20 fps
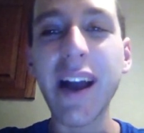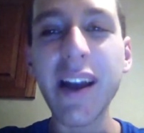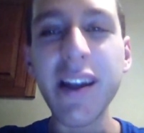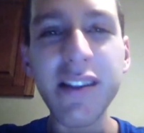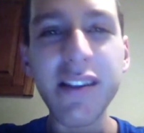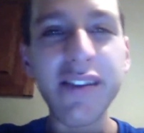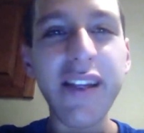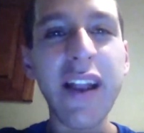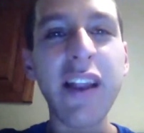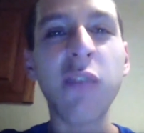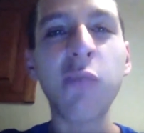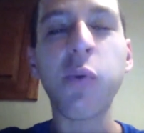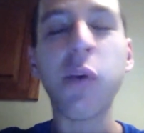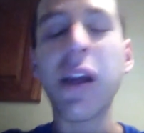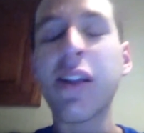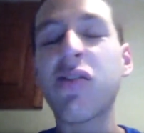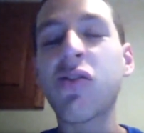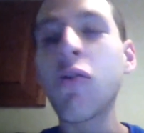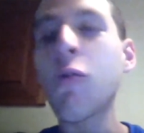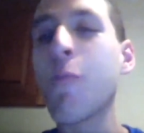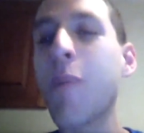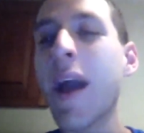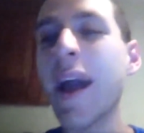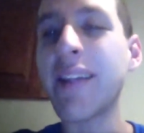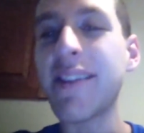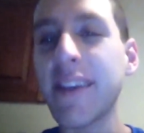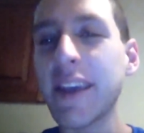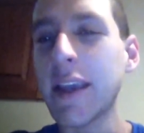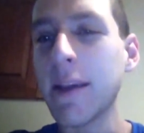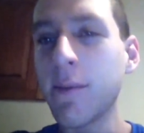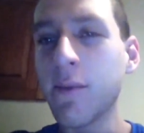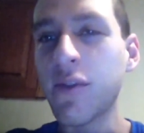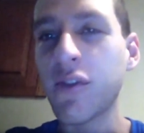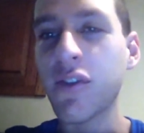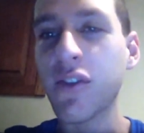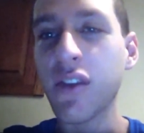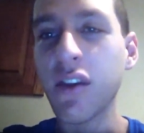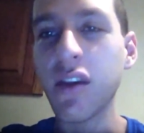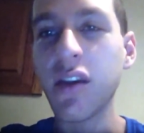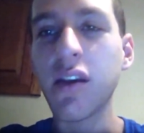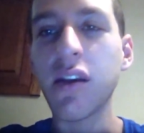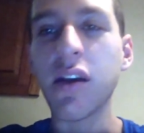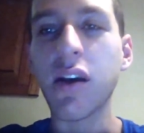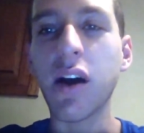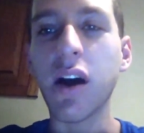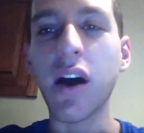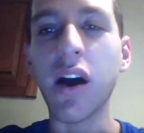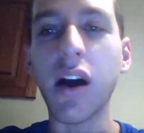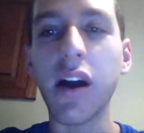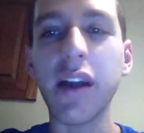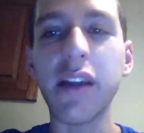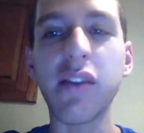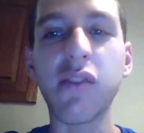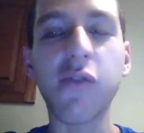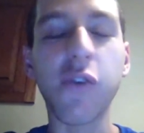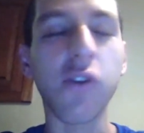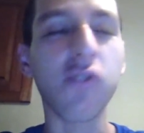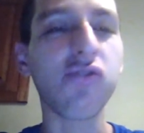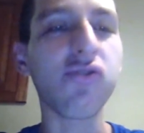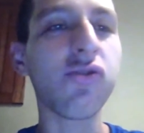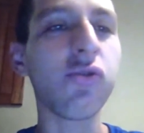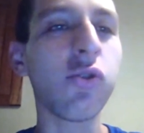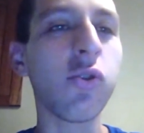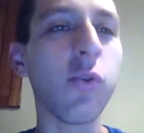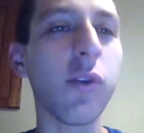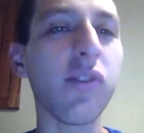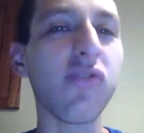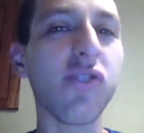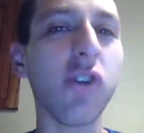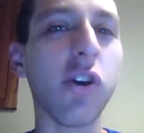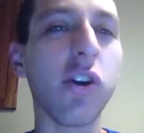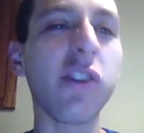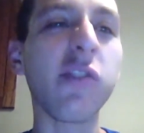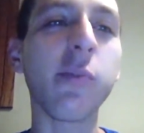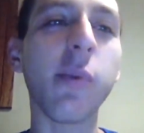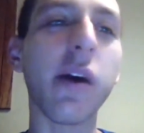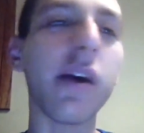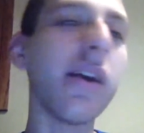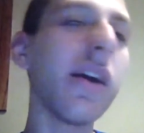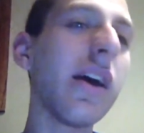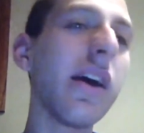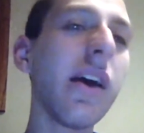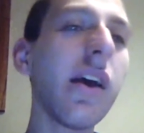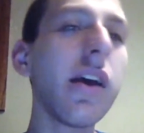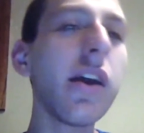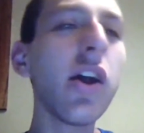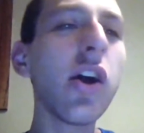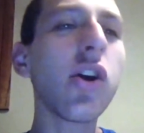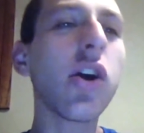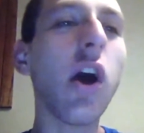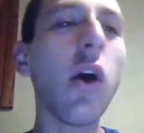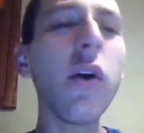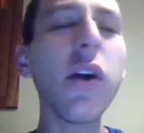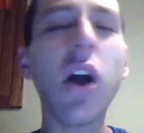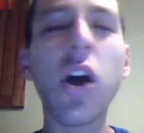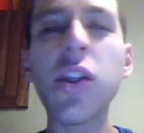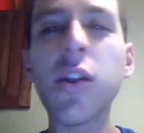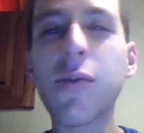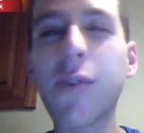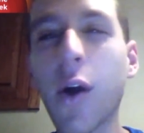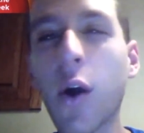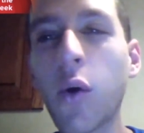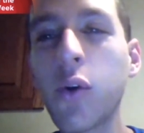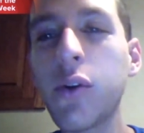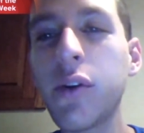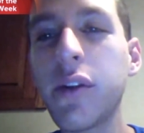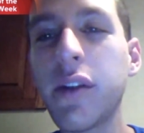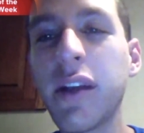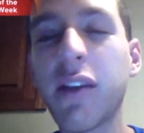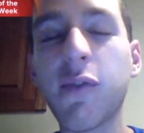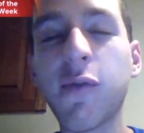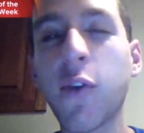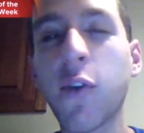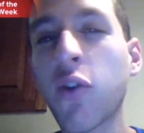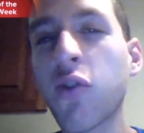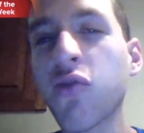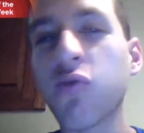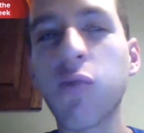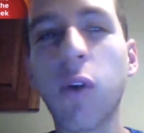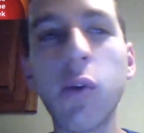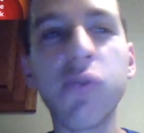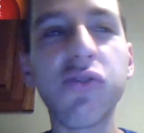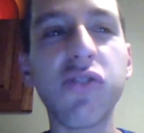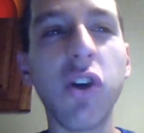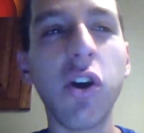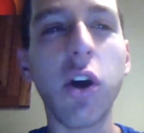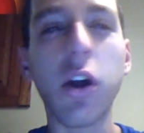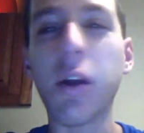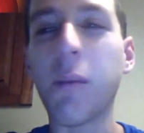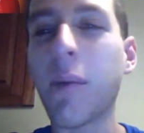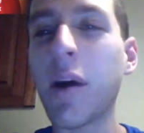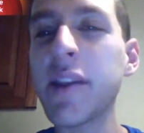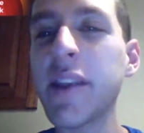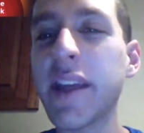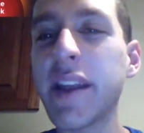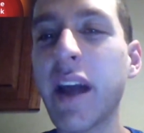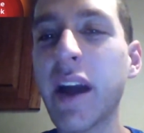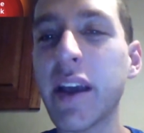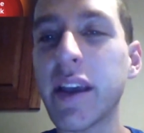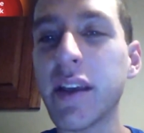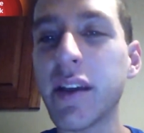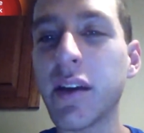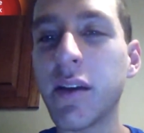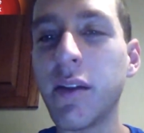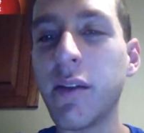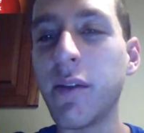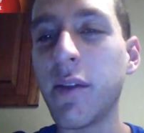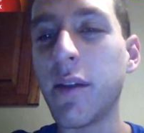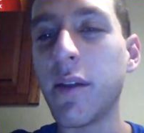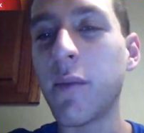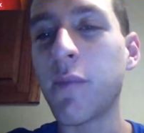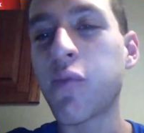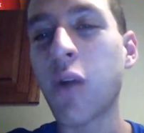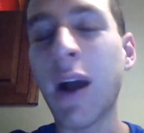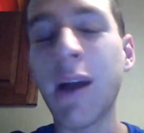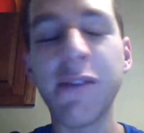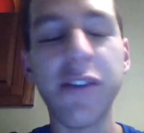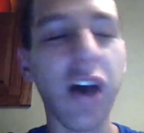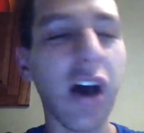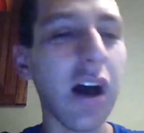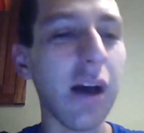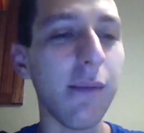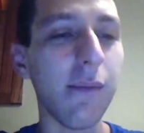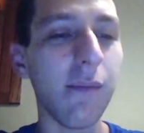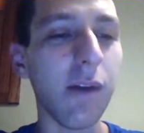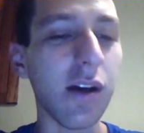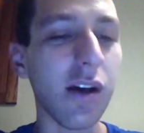understand he's played 2 bad teams in his first 2 career starts, but going on the road, his first road start on a Monday night in prime time,